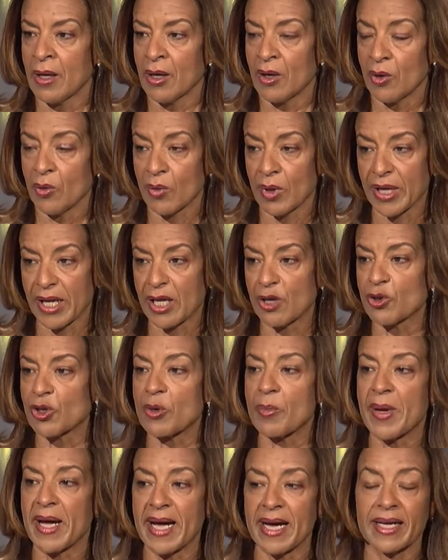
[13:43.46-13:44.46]
When I look
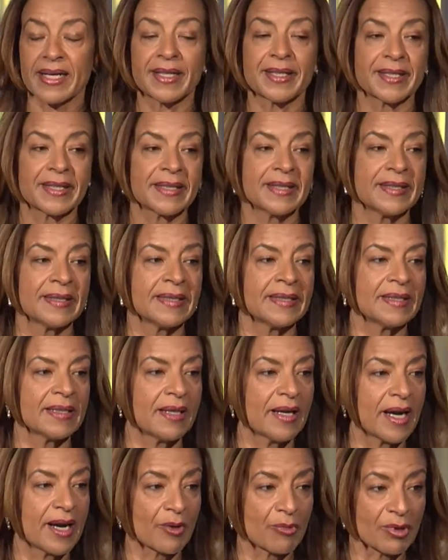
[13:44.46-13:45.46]
back,
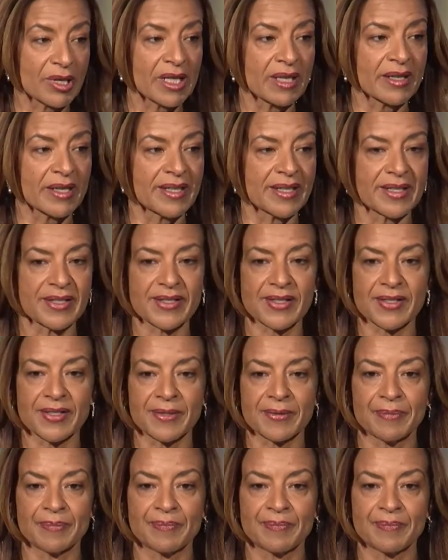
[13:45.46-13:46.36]
I realize